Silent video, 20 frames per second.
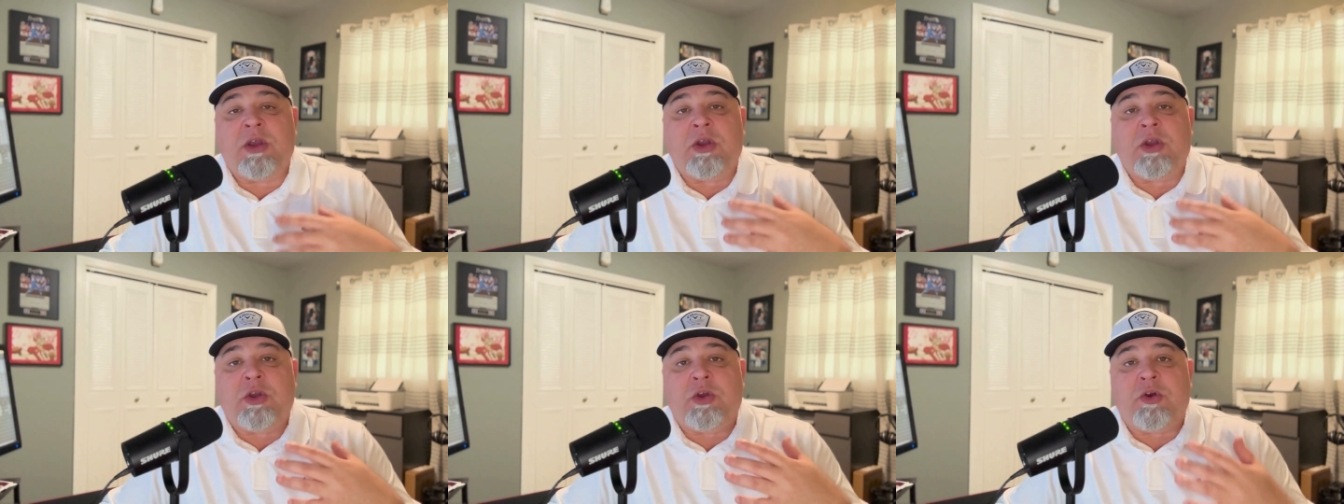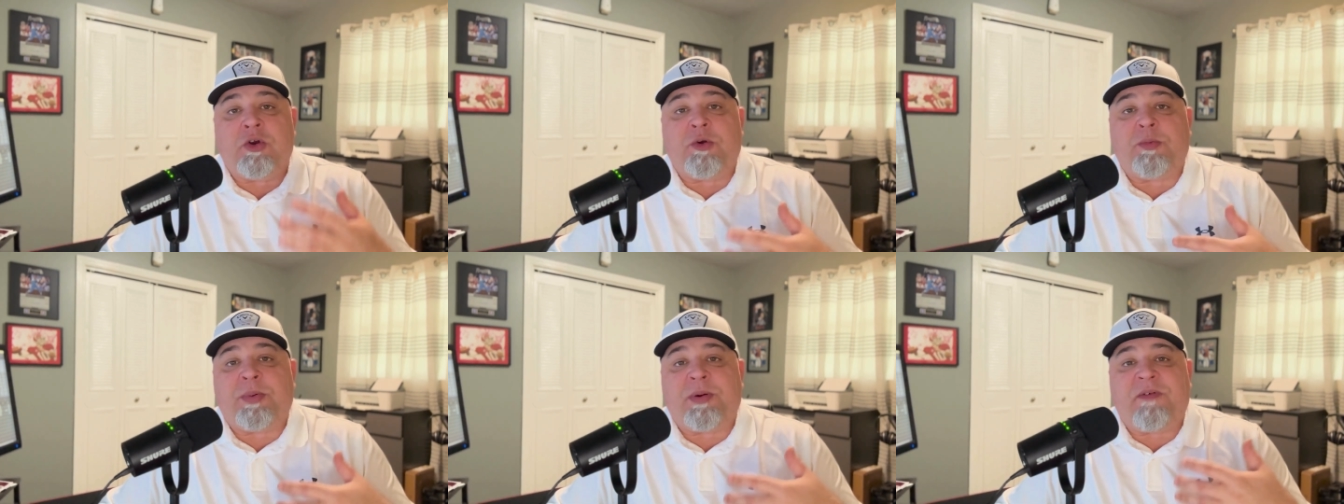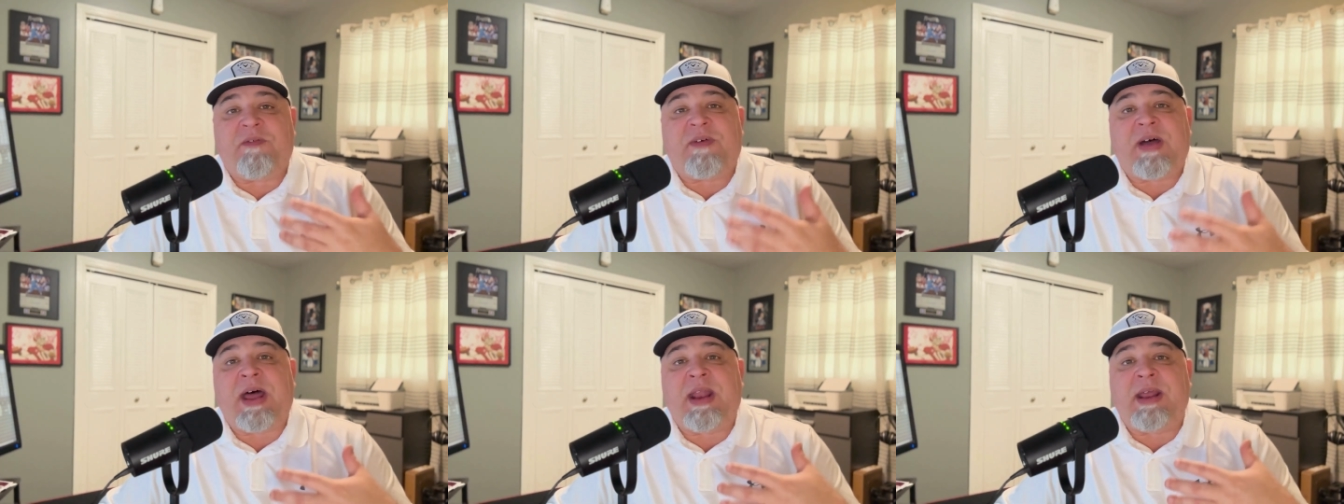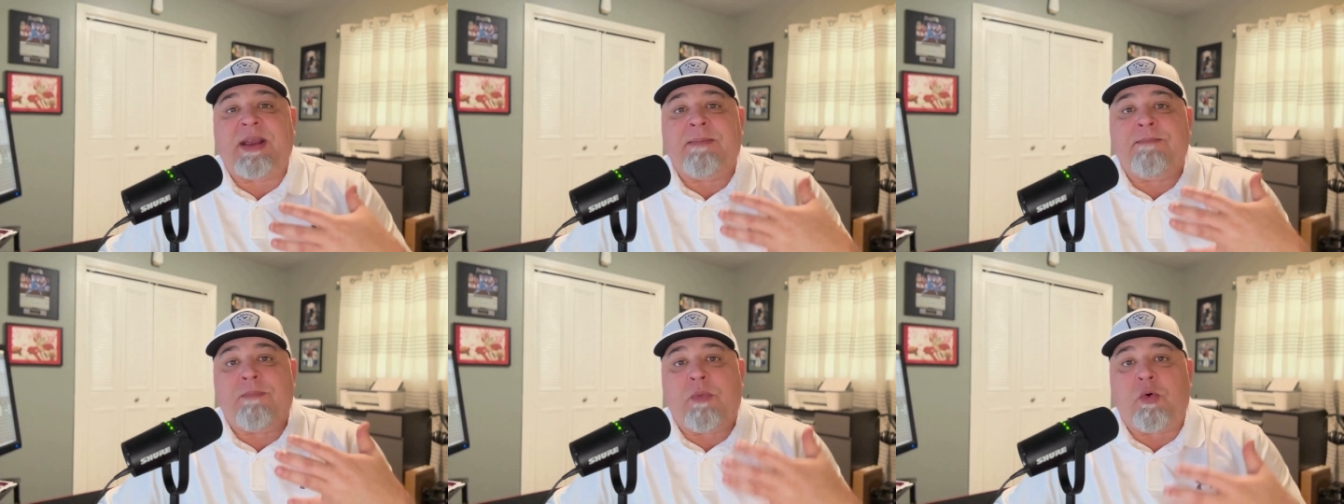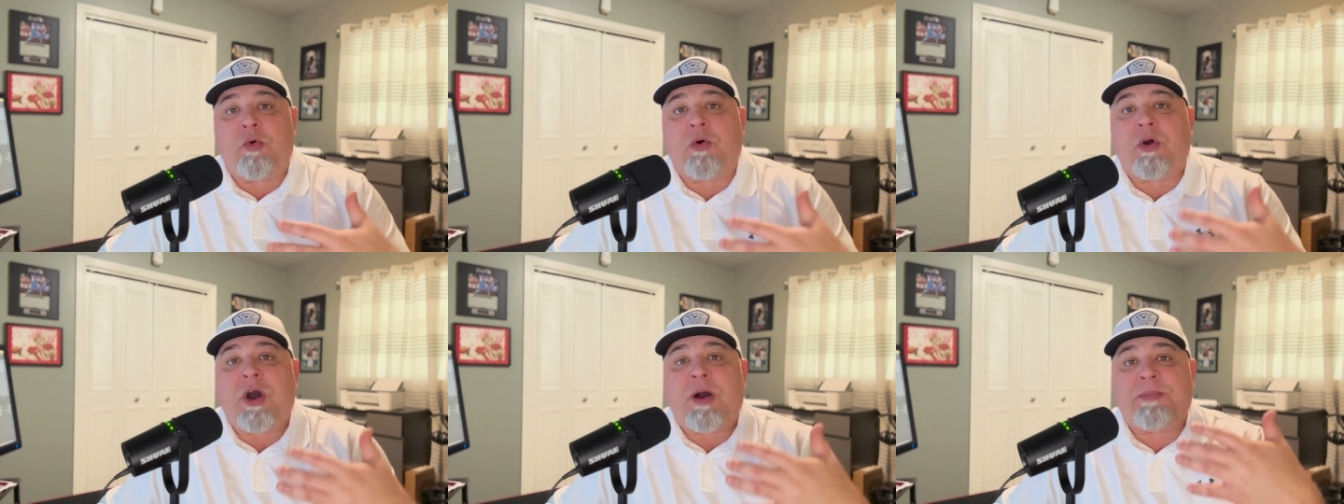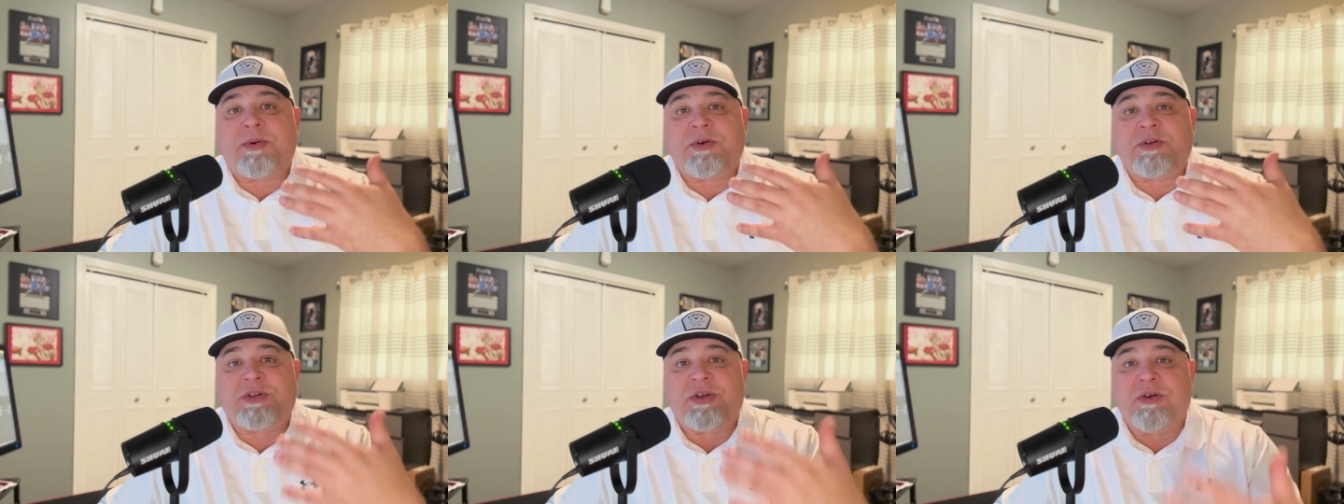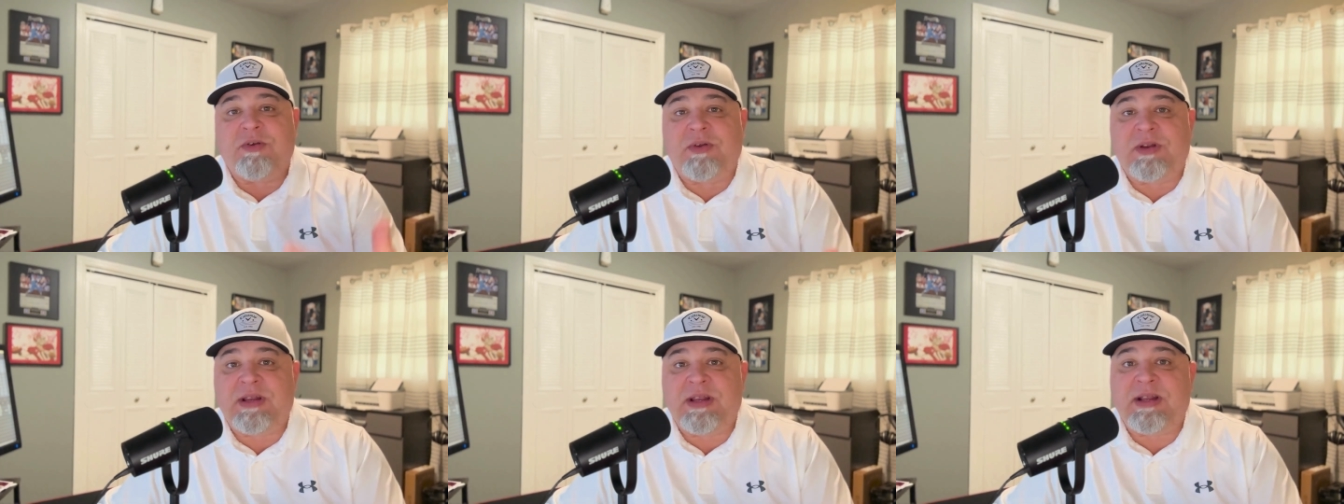you're providing more
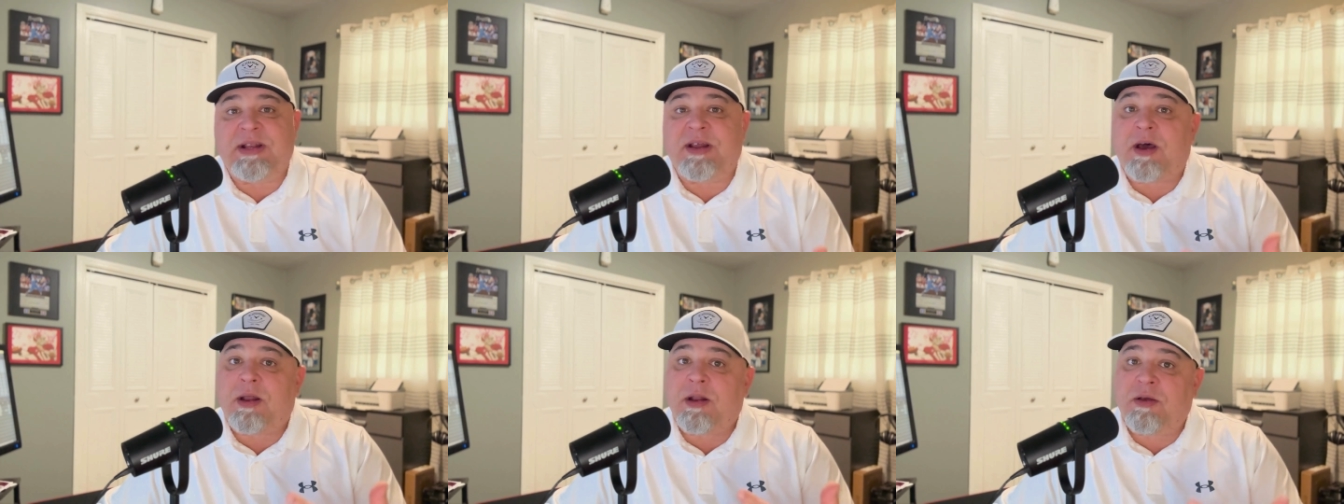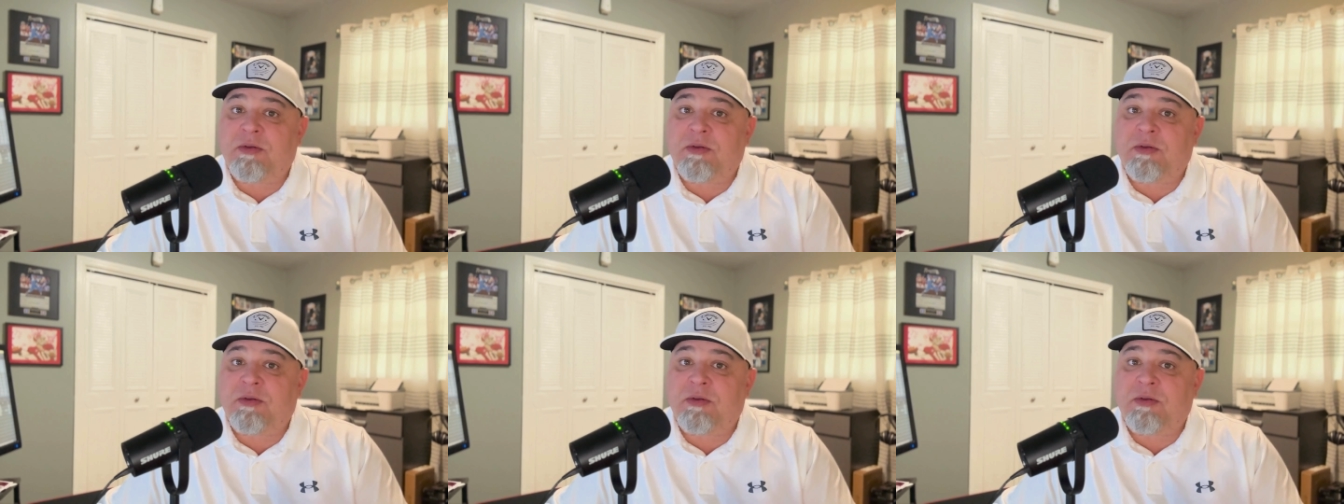opportunity not